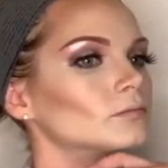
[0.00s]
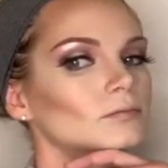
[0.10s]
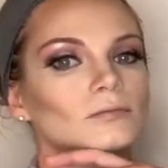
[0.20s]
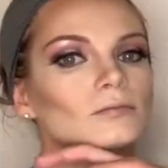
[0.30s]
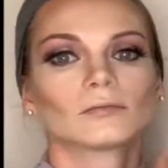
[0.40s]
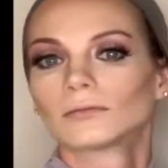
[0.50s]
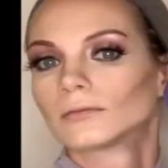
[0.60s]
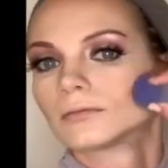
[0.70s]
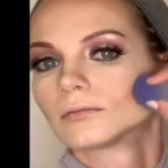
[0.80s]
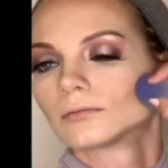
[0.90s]
After
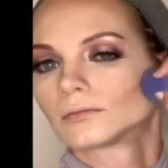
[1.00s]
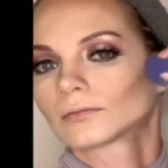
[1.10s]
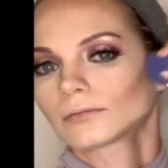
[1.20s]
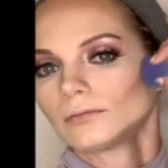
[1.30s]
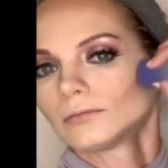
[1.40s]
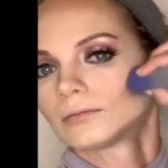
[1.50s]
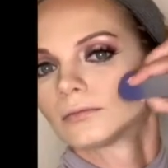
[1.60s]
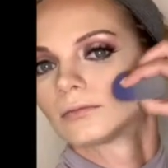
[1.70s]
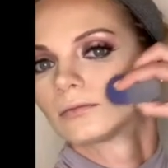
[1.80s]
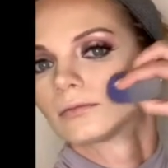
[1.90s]
blending through that extra
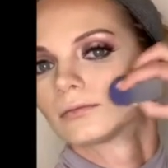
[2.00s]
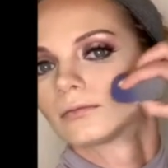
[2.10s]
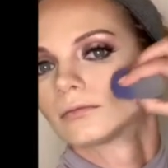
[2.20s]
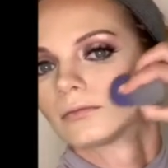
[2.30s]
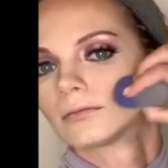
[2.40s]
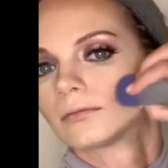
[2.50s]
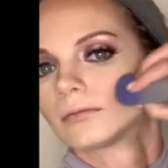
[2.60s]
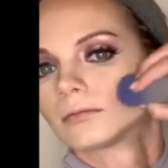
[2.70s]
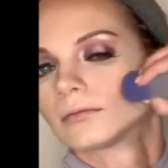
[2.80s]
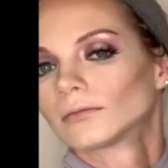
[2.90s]
highlight, I'll go
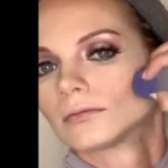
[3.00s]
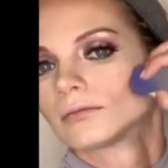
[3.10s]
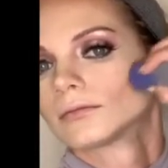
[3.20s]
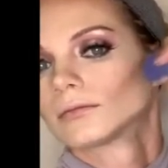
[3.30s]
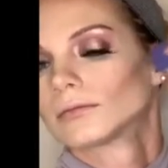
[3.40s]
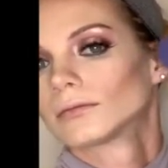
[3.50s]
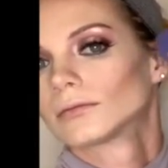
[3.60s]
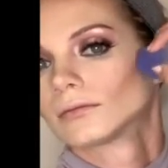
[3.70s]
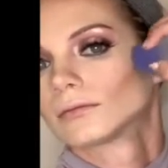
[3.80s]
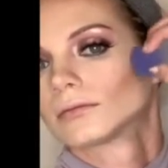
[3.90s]
to her
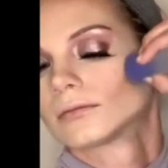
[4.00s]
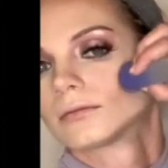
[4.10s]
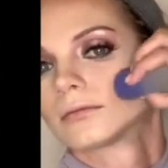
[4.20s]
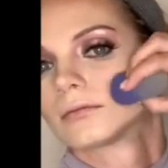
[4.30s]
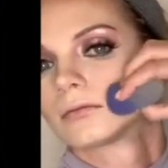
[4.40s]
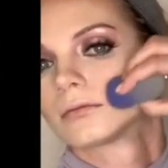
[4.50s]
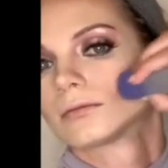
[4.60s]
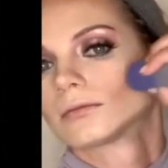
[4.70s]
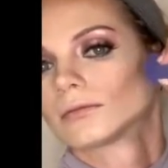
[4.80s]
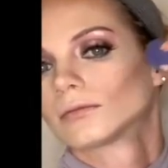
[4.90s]
contour
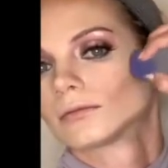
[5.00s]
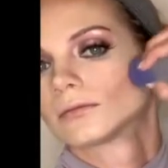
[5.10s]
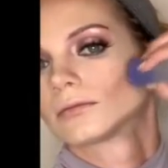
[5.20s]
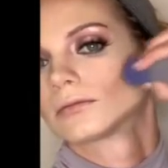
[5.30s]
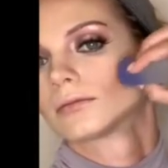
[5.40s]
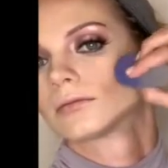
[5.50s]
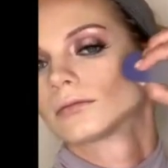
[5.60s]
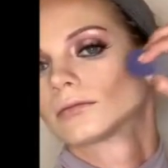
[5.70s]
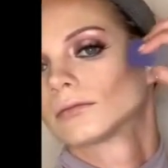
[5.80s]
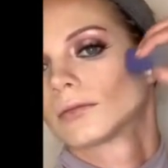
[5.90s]
and
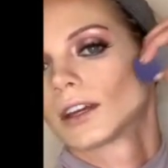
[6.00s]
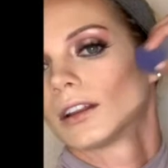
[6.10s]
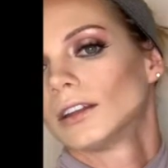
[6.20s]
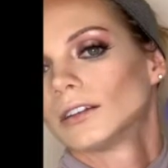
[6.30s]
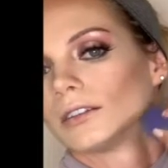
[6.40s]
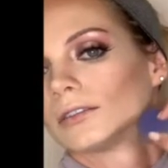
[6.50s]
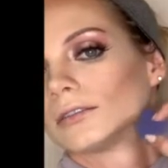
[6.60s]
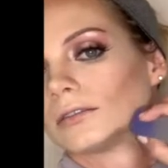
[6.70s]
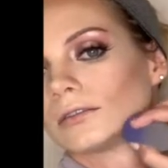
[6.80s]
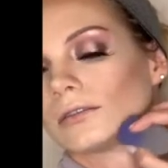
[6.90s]
blend through that just a
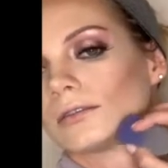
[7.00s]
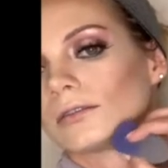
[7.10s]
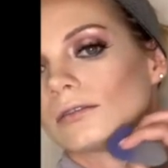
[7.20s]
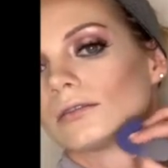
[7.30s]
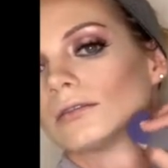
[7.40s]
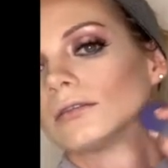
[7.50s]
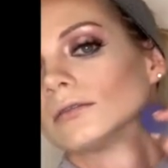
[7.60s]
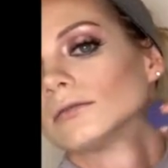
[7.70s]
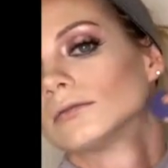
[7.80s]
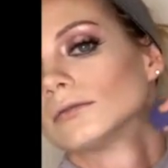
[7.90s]
little.
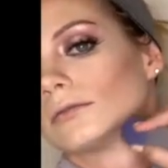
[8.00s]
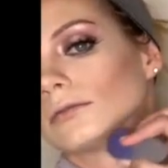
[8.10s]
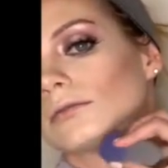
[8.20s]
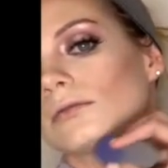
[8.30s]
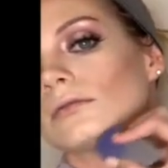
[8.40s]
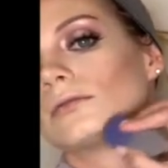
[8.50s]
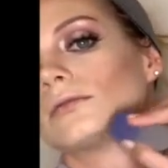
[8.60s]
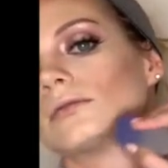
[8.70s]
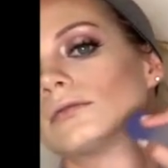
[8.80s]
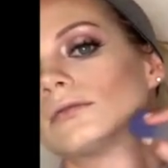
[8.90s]
I want it to be
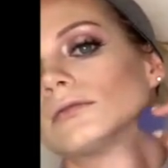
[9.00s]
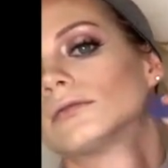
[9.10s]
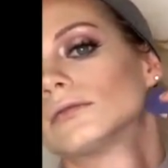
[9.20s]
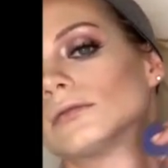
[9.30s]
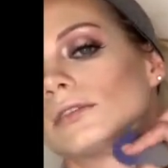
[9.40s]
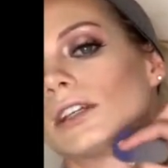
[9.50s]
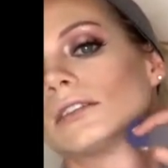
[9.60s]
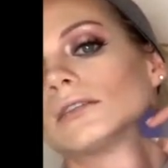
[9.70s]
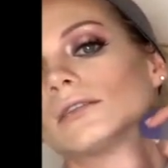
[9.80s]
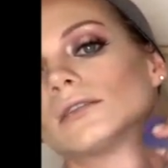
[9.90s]
fairly
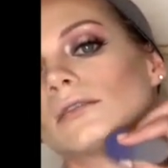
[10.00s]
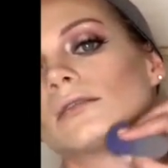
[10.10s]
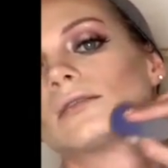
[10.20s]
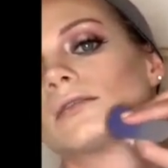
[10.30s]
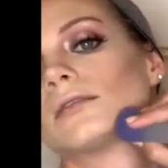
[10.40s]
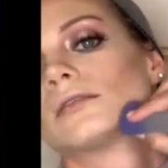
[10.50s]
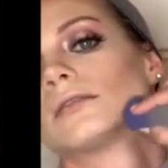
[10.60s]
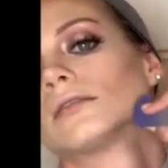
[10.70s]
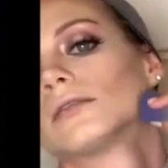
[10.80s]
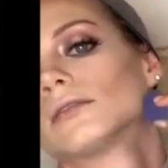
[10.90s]
prominent,
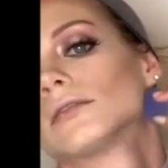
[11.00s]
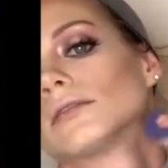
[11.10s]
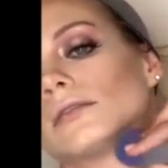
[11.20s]
but